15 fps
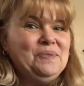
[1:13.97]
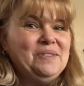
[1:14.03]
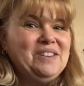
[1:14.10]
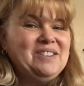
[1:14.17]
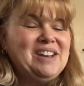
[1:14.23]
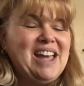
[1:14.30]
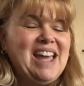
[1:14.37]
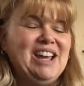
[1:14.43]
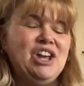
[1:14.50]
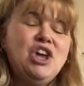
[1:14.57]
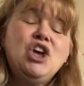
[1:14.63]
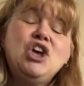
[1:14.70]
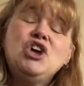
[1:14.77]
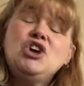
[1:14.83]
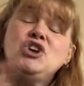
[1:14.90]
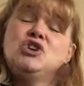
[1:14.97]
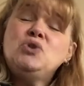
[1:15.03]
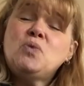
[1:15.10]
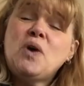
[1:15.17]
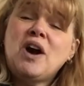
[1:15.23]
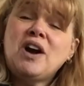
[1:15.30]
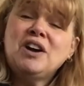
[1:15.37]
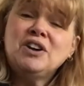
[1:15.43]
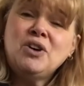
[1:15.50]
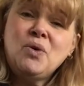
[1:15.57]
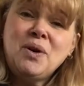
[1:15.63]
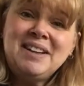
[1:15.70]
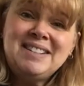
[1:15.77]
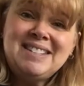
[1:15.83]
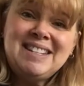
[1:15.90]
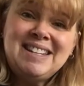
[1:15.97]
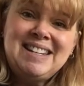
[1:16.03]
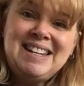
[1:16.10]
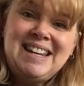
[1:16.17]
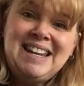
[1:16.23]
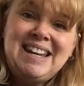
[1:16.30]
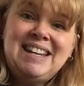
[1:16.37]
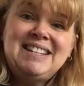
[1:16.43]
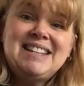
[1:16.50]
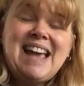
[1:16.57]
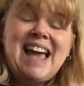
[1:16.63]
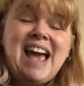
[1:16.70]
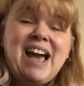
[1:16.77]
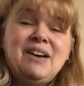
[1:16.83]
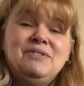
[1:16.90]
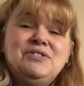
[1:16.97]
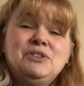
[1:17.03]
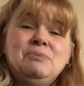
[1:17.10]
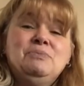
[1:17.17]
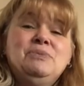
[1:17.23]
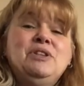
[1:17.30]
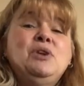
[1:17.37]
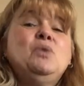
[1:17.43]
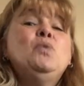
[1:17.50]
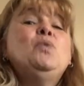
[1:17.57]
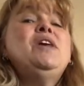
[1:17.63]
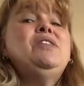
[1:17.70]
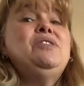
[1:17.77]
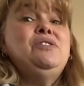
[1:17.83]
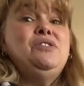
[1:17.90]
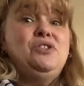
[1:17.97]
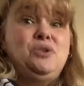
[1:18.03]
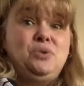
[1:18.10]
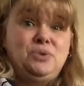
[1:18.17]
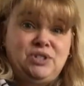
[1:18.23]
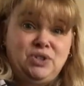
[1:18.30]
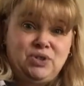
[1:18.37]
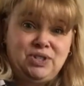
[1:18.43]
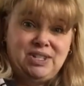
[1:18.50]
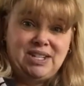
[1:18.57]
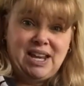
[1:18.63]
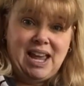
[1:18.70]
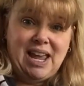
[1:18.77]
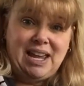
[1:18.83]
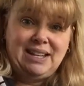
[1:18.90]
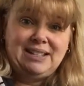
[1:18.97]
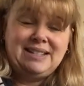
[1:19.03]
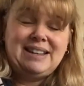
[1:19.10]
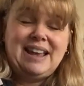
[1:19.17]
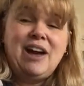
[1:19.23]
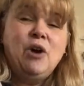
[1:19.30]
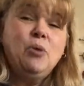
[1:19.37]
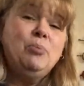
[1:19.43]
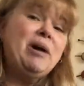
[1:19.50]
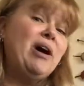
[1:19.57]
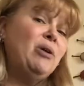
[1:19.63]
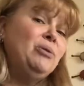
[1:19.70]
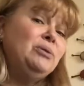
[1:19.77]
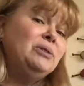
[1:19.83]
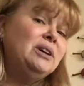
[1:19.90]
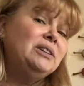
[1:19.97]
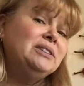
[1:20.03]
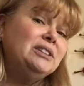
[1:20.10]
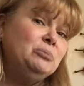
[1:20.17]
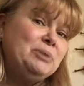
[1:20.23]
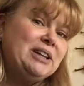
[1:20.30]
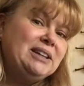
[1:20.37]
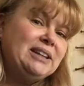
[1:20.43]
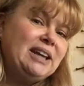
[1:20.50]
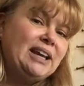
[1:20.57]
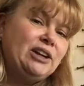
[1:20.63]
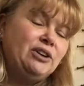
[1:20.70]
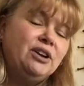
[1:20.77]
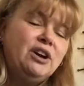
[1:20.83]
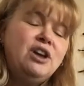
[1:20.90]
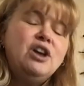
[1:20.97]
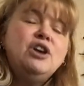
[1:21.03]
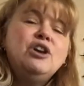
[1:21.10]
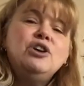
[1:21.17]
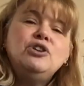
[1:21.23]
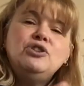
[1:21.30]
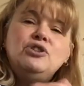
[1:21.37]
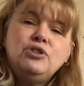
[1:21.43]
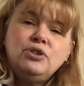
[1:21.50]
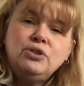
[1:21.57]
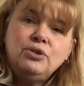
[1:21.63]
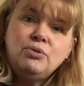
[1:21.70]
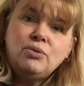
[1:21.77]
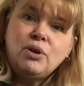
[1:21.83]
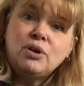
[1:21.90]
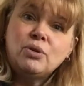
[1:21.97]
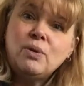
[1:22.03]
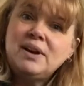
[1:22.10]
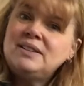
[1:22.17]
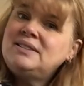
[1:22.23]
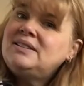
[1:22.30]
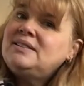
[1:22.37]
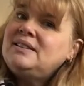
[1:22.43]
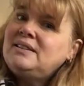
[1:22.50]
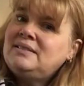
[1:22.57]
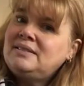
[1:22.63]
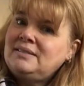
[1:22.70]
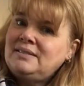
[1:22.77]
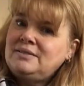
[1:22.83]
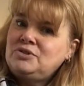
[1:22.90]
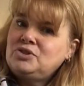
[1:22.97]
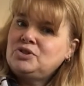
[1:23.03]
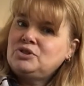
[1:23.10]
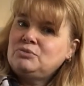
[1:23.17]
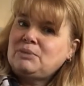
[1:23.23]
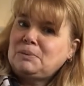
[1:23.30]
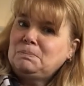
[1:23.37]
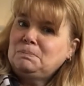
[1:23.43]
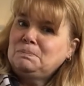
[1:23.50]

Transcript: Okay? You are going to need to have something with you today to help out a little bit later. You are going to need an instrument.